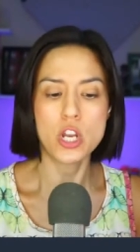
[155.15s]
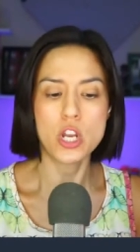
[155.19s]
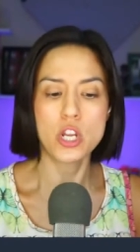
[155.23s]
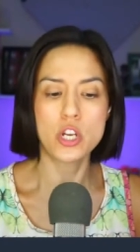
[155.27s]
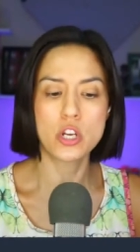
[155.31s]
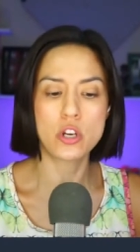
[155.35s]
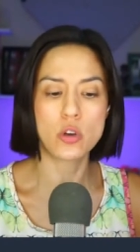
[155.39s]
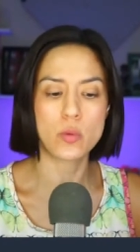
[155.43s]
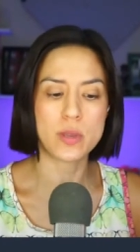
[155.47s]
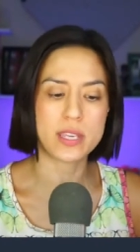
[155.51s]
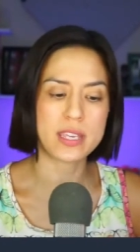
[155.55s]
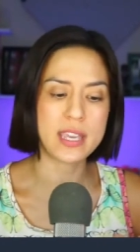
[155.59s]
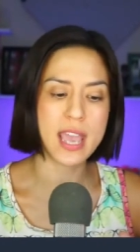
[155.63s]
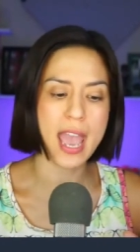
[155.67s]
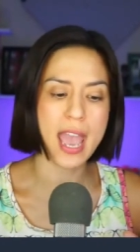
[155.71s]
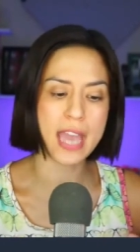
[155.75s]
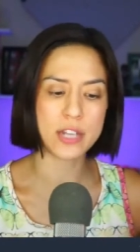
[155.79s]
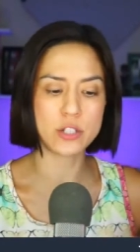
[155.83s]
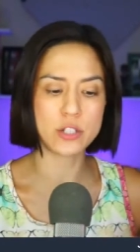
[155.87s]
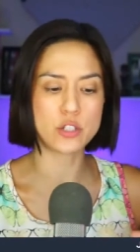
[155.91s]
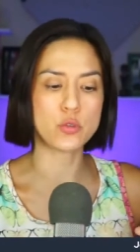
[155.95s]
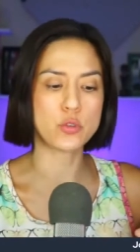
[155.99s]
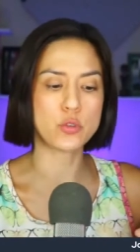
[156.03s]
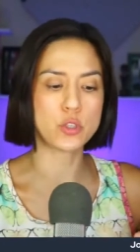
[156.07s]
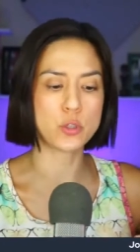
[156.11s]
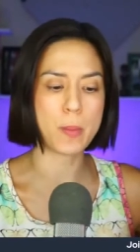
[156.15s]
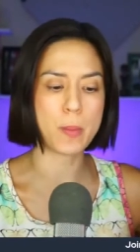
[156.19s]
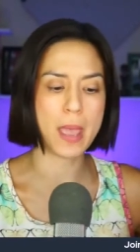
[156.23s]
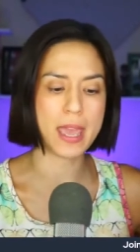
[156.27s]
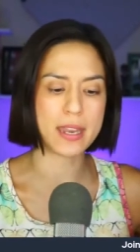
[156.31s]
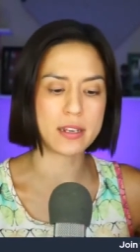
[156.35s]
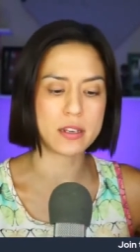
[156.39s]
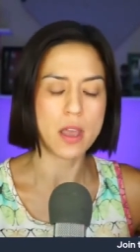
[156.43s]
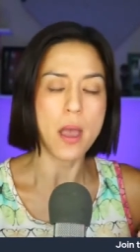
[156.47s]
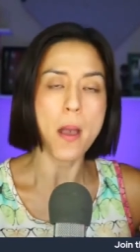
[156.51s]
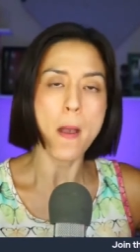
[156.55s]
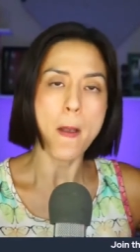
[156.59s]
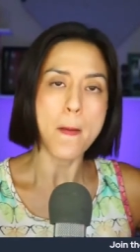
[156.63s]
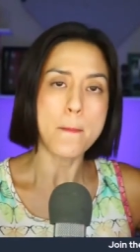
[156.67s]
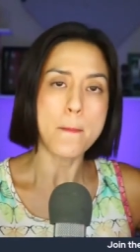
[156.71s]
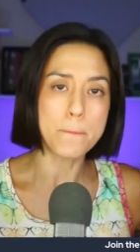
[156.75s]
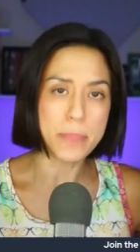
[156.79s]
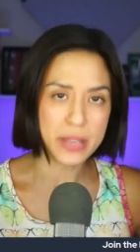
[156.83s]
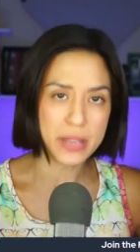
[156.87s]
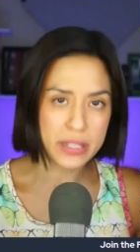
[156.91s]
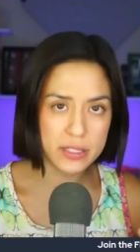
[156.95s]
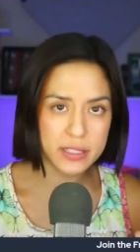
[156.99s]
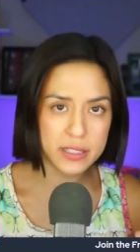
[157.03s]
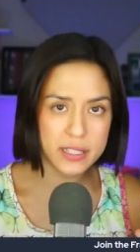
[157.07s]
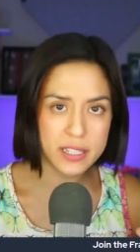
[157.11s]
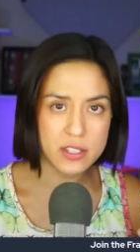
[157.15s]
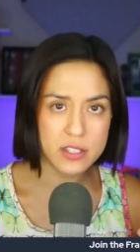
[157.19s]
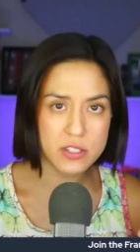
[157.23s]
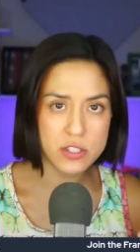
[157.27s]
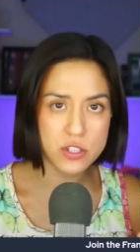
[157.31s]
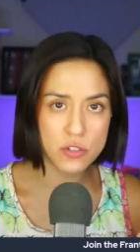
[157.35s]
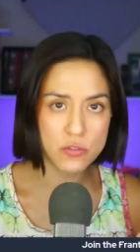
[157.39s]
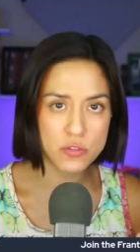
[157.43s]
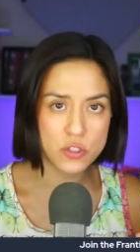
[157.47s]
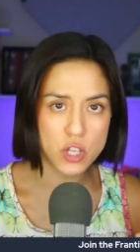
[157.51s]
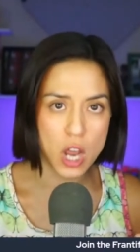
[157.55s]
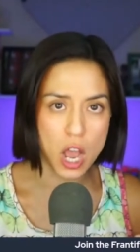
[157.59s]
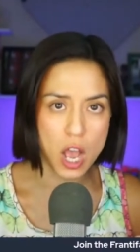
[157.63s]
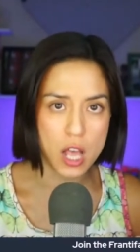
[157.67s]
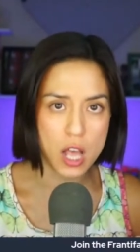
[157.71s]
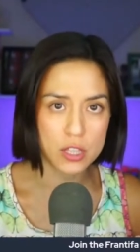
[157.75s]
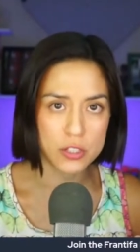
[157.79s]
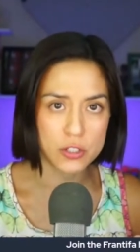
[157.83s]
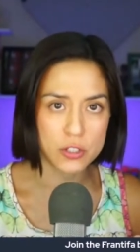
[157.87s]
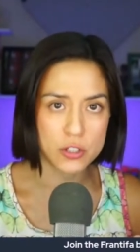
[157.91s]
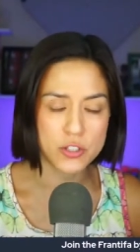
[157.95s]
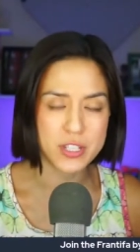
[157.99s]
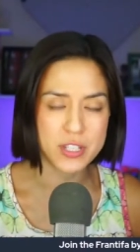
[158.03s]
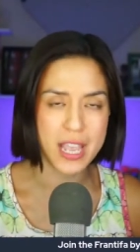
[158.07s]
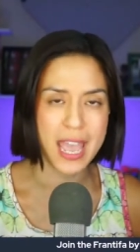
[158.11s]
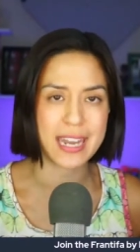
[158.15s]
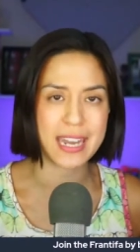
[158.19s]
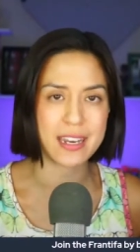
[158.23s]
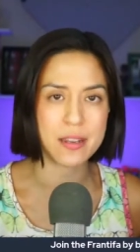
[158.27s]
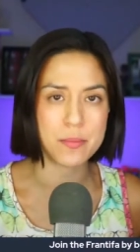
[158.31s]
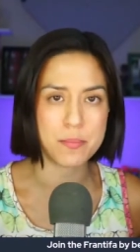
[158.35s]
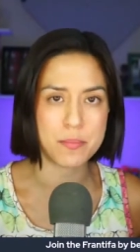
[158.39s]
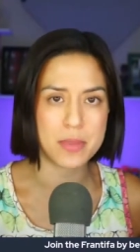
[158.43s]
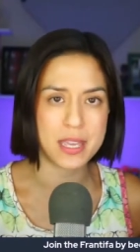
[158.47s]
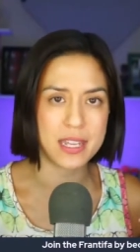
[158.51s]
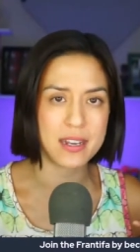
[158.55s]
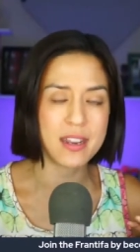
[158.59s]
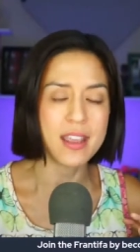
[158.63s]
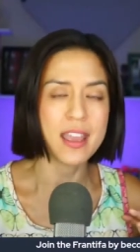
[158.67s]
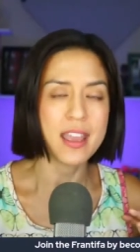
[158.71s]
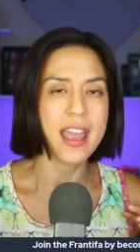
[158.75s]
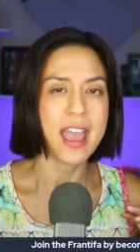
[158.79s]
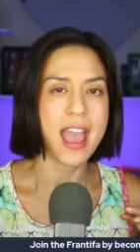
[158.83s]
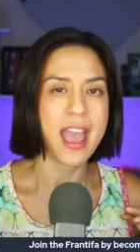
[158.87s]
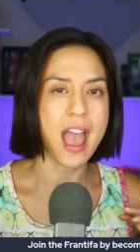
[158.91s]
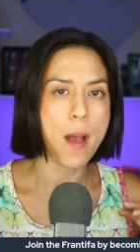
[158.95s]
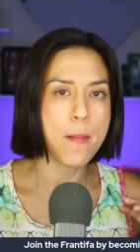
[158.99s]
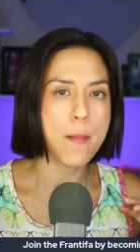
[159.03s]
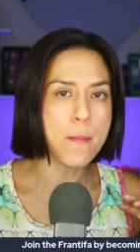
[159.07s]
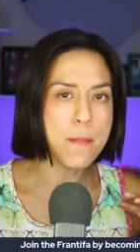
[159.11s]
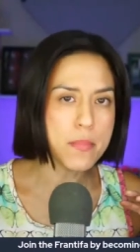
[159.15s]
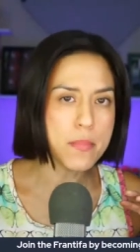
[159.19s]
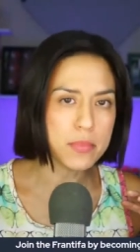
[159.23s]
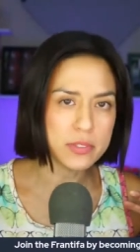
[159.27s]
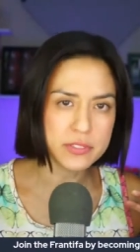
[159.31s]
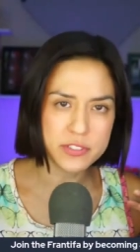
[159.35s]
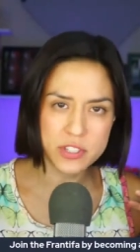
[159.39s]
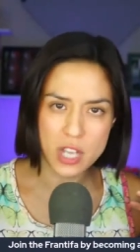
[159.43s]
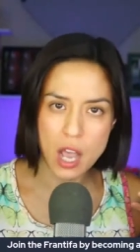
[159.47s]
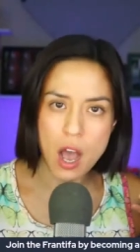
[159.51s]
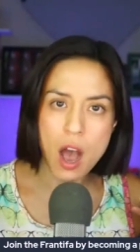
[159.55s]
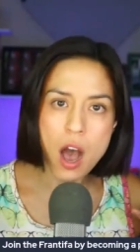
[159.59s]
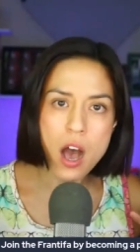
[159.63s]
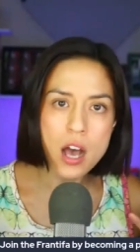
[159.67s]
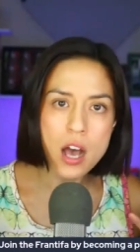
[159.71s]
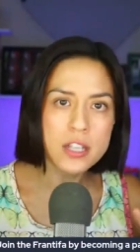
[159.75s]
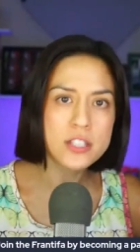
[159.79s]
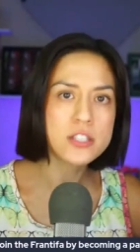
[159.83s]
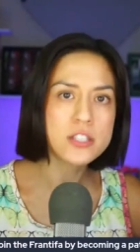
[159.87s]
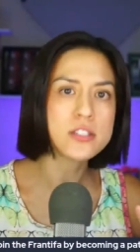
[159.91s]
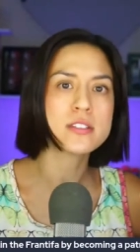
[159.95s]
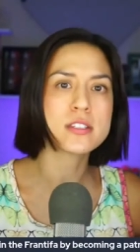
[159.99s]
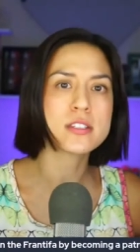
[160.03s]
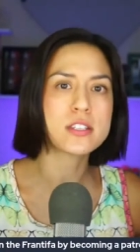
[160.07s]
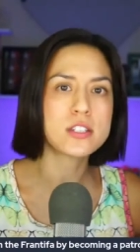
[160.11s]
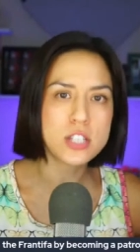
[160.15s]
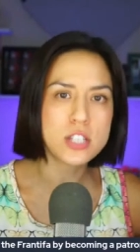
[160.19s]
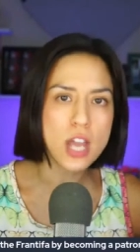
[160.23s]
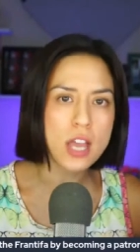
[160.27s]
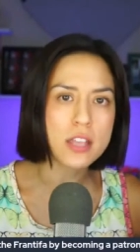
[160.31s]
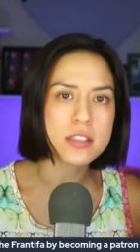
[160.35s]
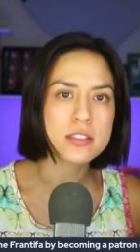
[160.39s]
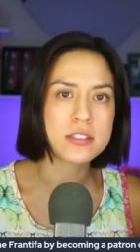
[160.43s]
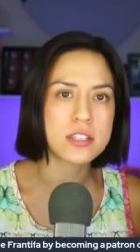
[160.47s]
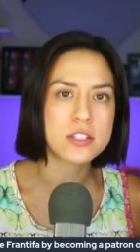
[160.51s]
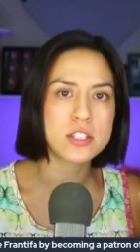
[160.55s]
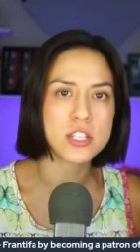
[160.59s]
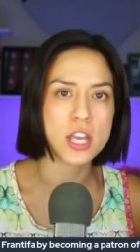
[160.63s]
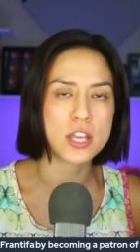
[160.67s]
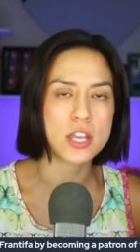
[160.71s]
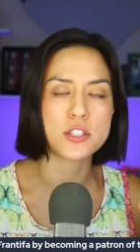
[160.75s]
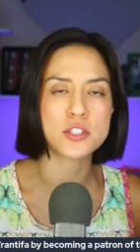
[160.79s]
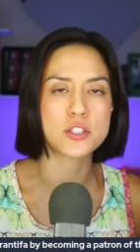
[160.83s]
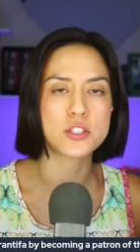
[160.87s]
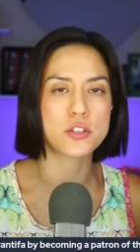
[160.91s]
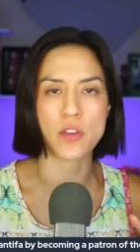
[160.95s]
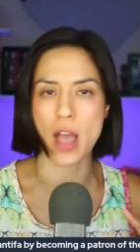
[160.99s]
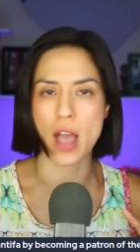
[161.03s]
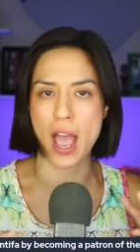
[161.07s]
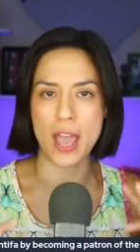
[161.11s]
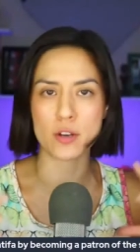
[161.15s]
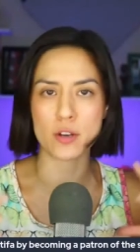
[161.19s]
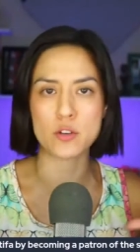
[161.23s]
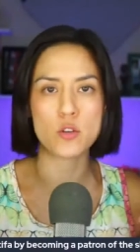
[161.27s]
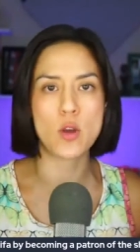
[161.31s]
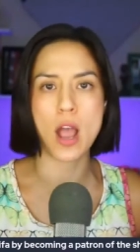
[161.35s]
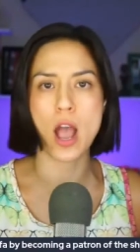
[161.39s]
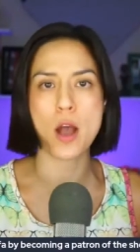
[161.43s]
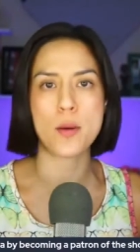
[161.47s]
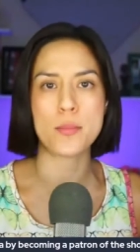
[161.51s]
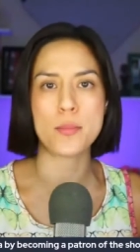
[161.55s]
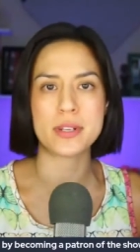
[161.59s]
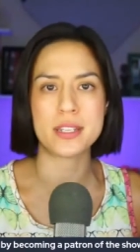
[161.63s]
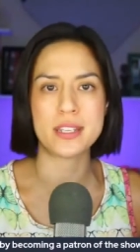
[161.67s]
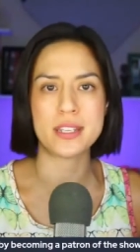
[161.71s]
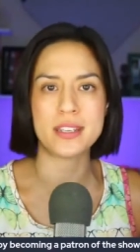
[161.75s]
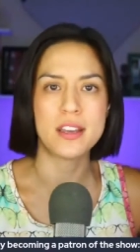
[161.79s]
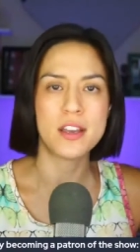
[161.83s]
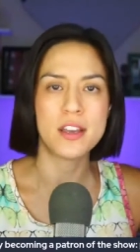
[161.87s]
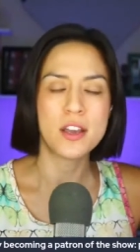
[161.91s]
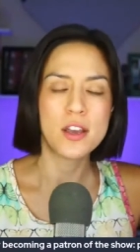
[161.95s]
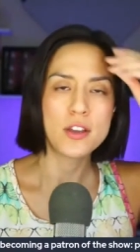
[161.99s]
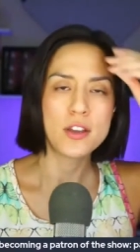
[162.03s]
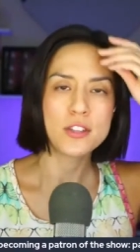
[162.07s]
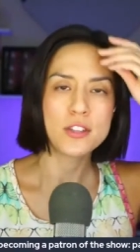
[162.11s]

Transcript: No, no, no. He had to spend billions of dollars and emit um, tons and tons and tons of, I don't know how many